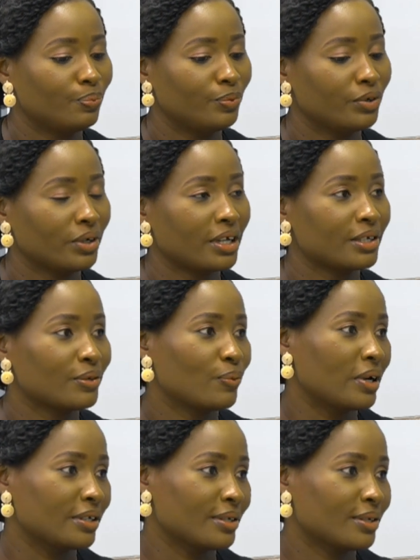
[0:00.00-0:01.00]
your last
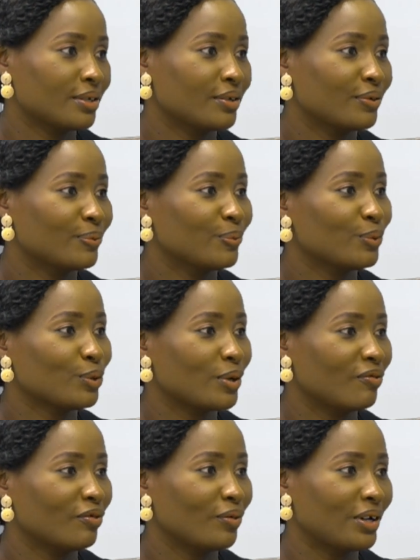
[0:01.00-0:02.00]
words to
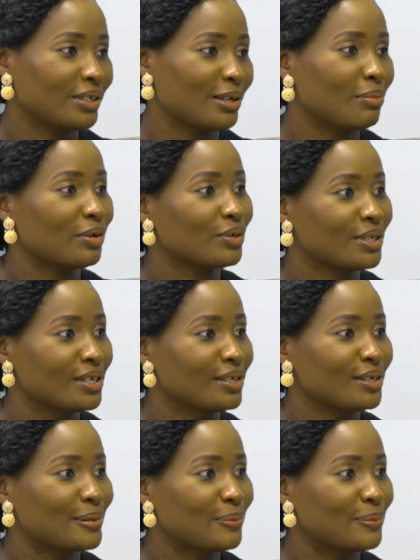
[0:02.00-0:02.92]
our viewers about SIDS.